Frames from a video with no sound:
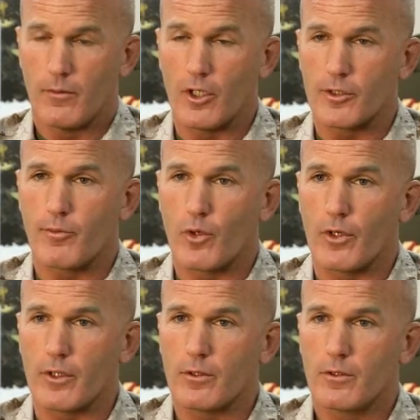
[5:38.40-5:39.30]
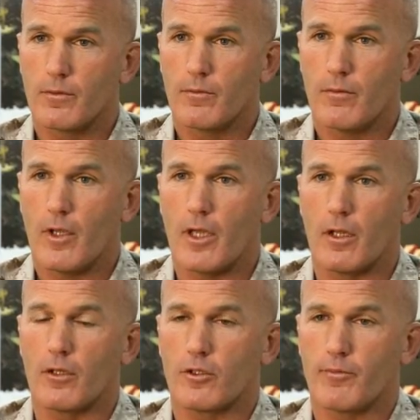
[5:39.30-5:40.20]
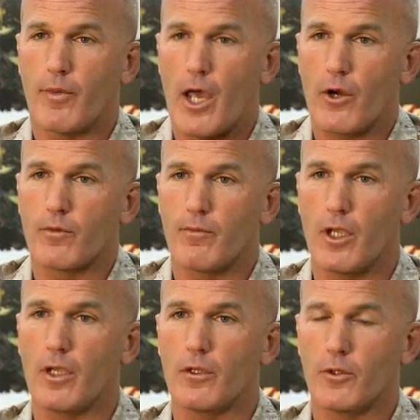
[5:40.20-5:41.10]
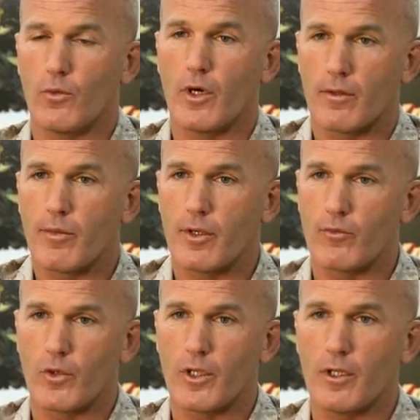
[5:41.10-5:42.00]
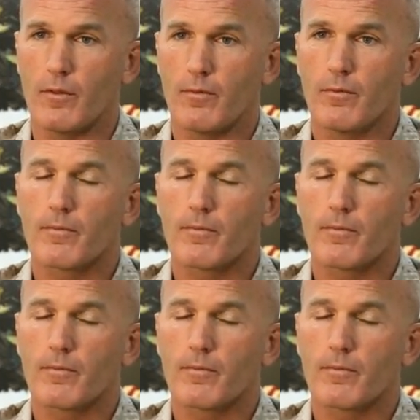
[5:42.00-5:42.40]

exploits, and it inspired me to want to be a Marine.